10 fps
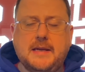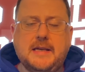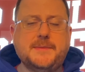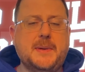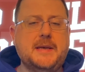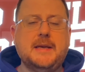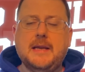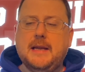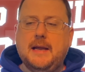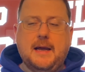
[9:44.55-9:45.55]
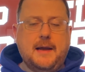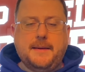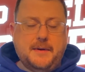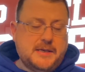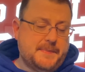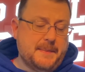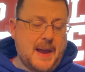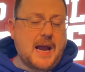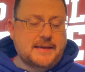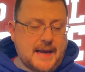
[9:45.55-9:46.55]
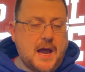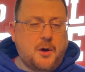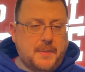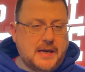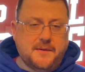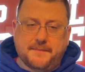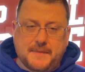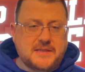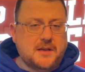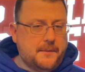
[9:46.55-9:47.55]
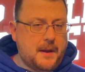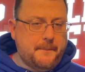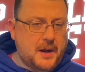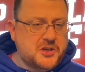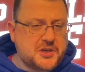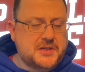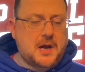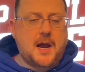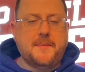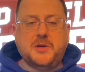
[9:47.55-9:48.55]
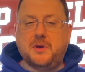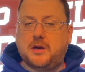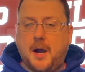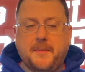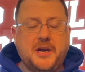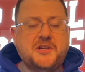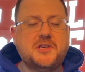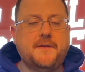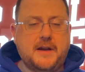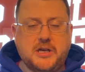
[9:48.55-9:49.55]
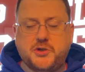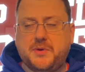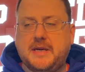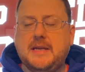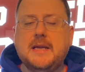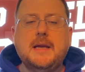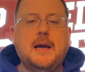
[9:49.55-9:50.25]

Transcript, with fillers: he's been back now, but he missed a bunch of time due to a combination of injury